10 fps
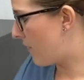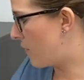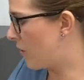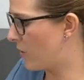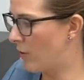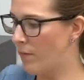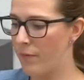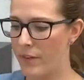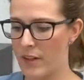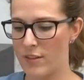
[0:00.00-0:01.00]
to do
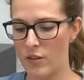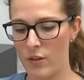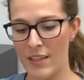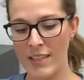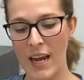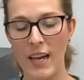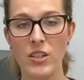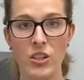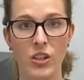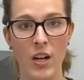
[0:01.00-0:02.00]
is to
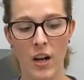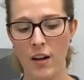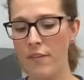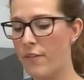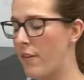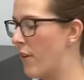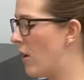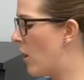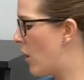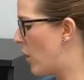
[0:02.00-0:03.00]
attach your cuff
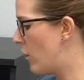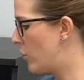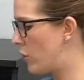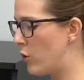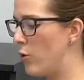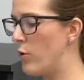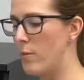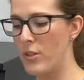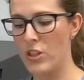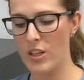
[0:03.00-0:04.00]
to the
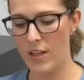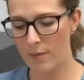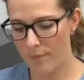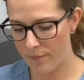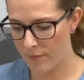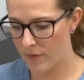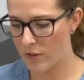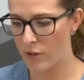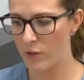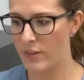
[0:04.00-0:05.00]
machine.
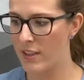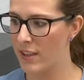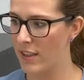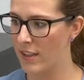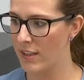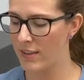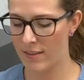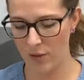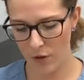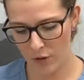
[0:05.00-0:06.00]
So you'll see that
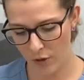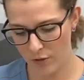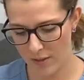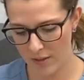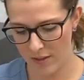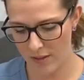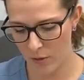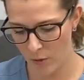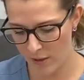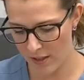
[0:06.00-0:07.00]
this goes into this
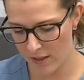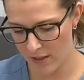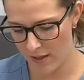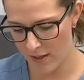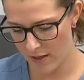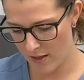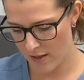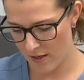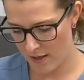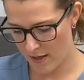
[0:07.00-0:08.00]
hole here
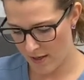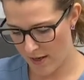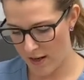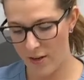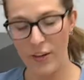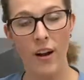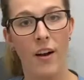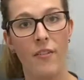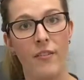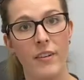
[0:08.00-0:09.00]
and your
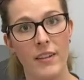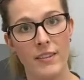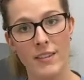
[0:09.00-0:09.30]
cuff is